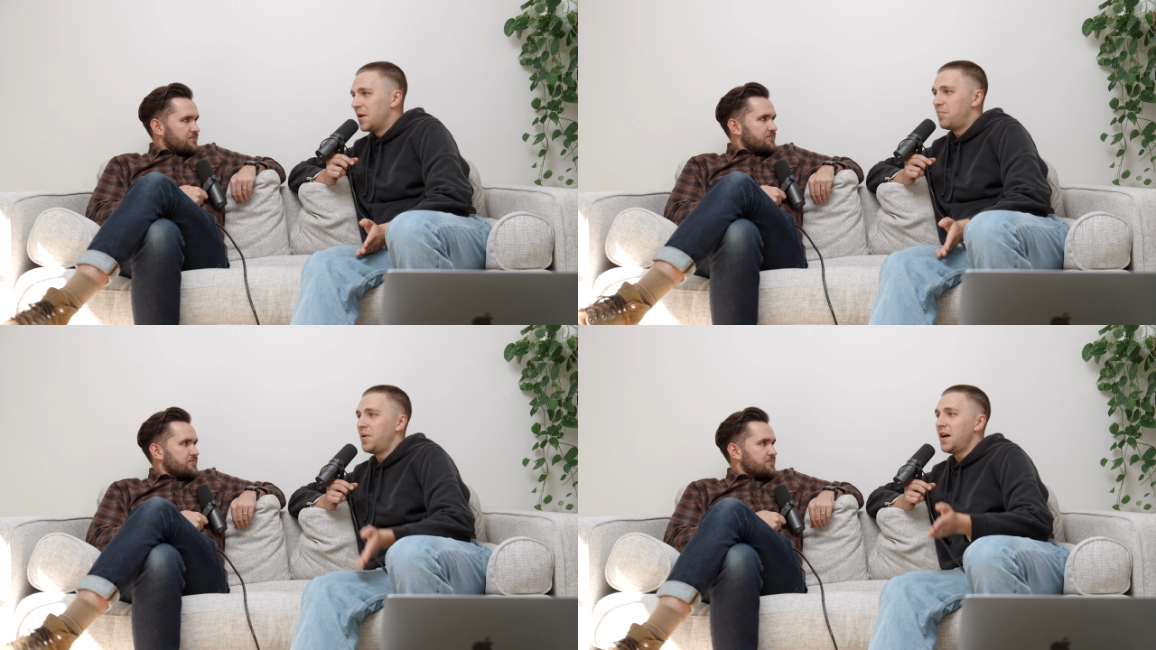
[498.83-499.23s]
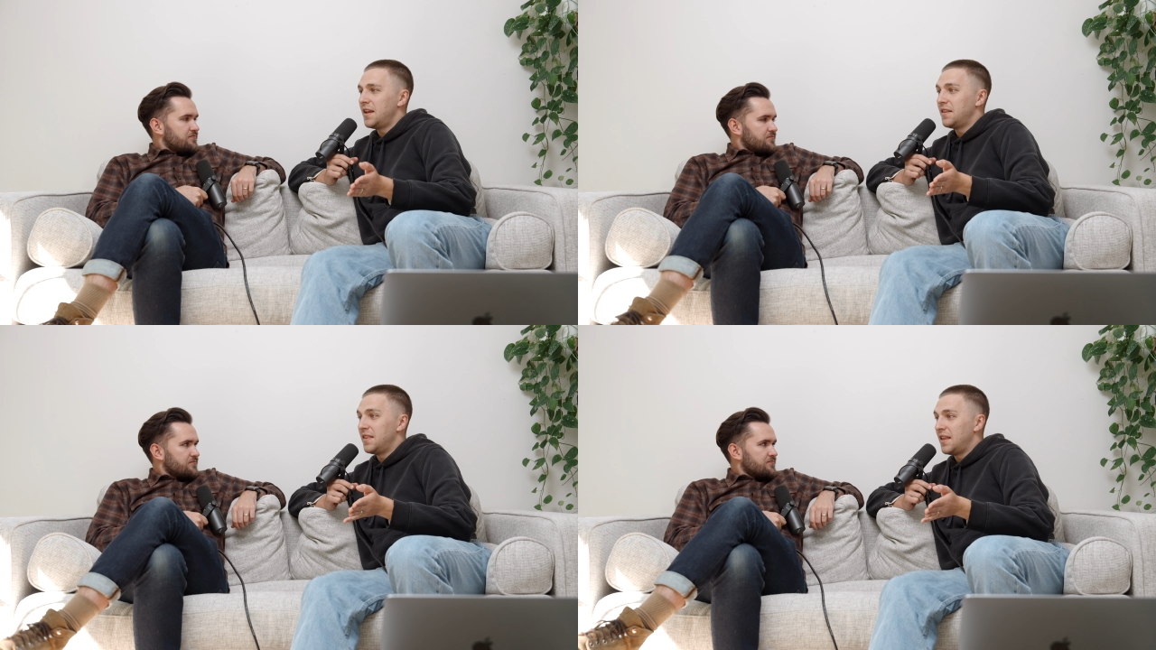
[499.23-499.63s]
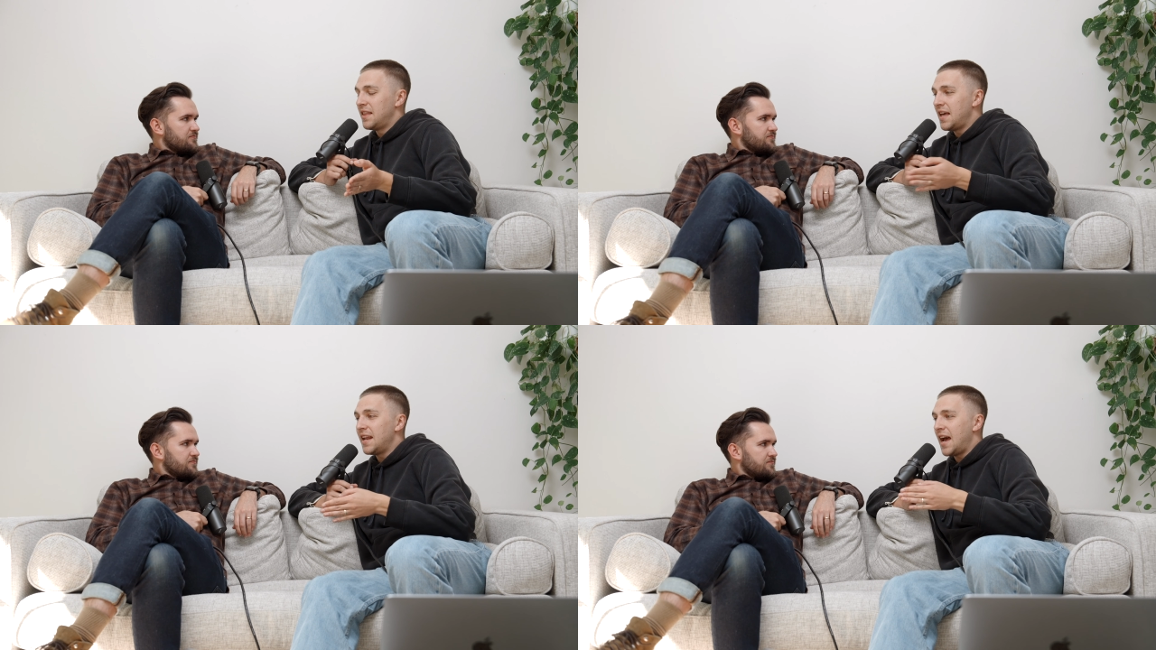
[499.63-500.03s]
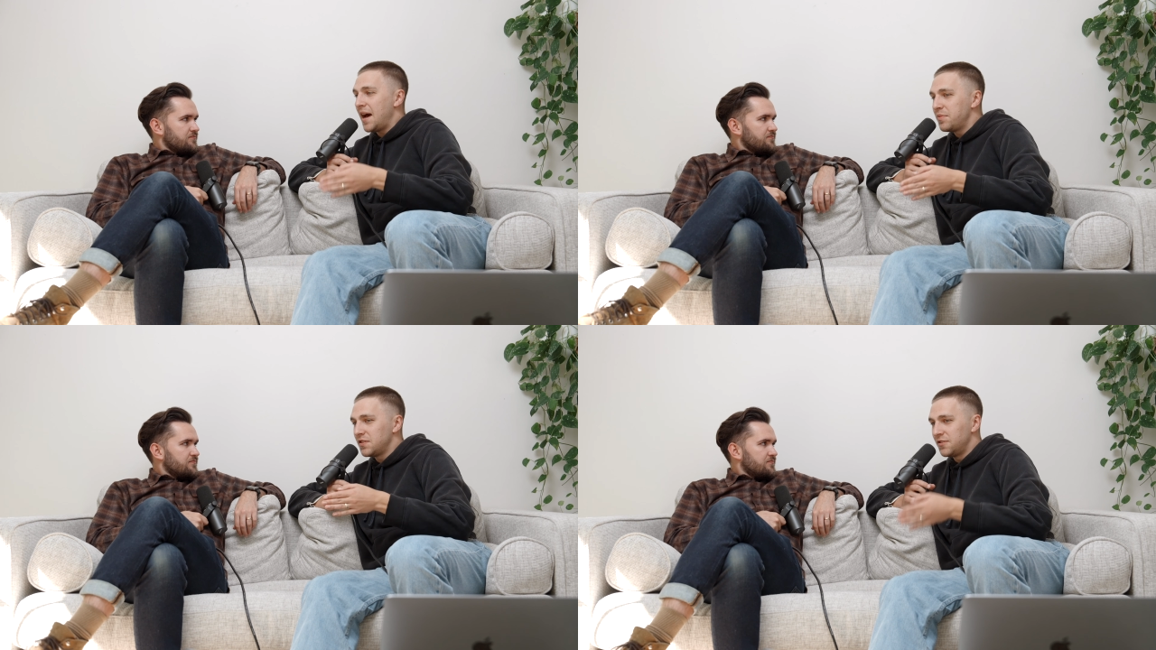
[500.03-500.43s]
Speaker 1: but that
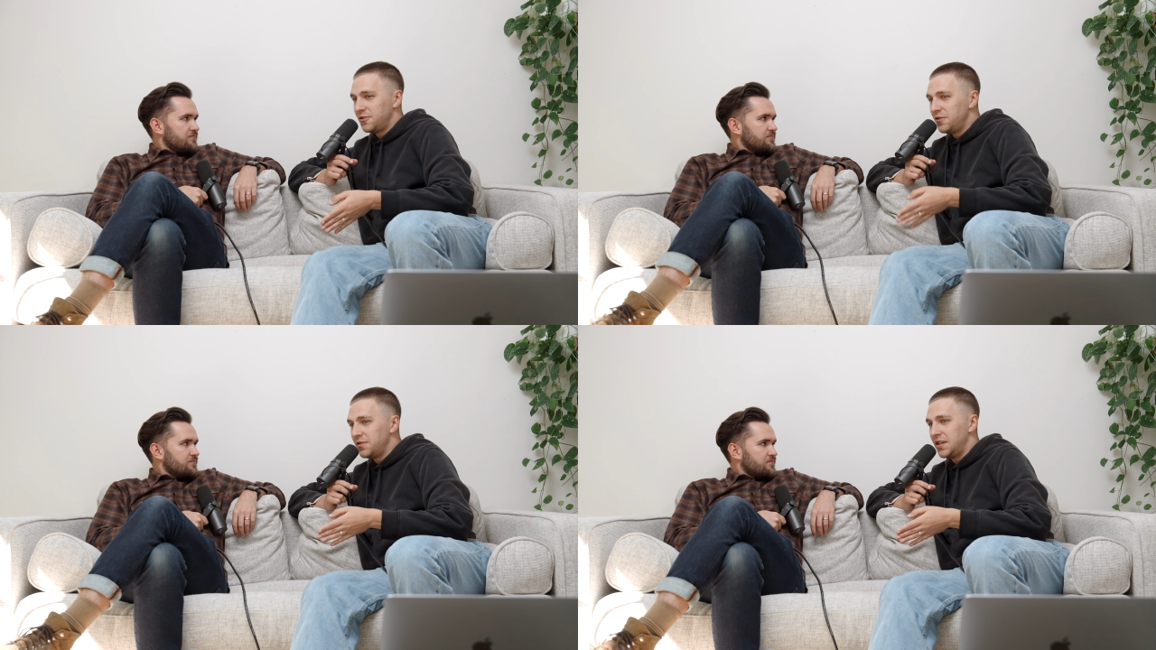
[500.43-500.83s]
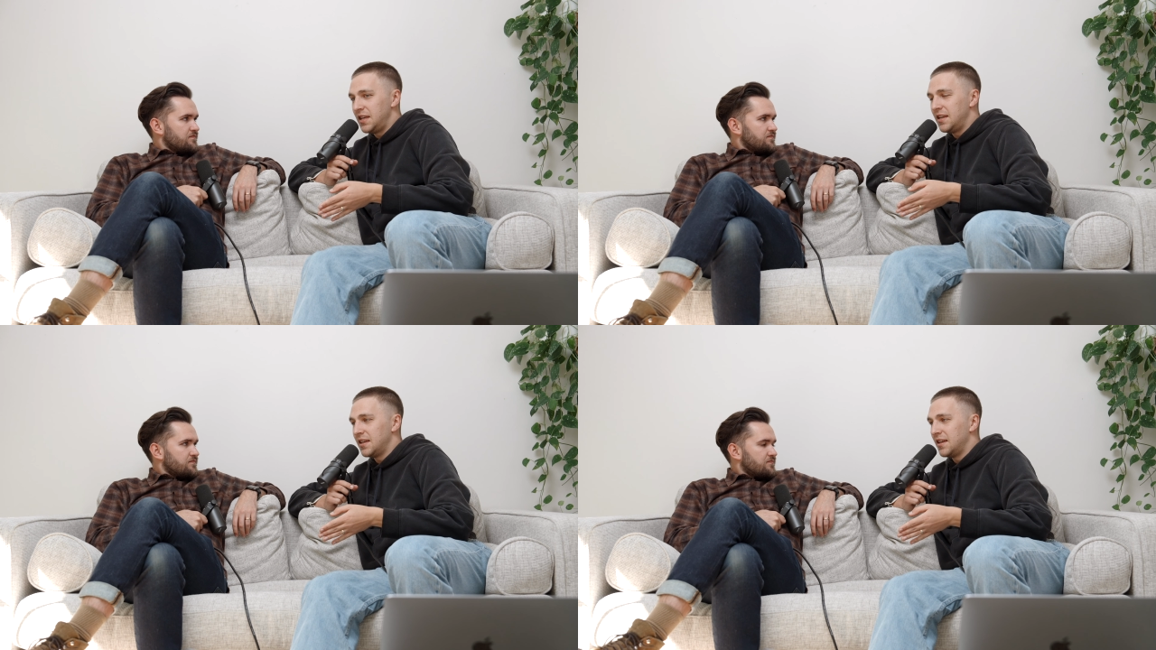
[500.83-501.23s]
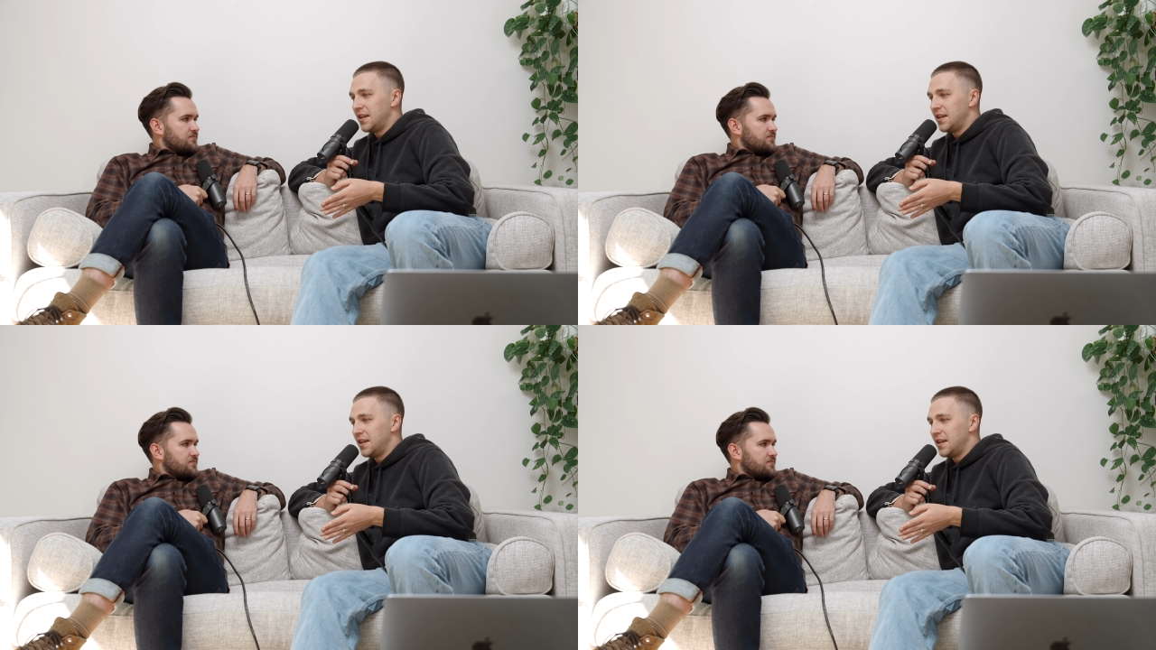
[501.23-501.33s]
absolutely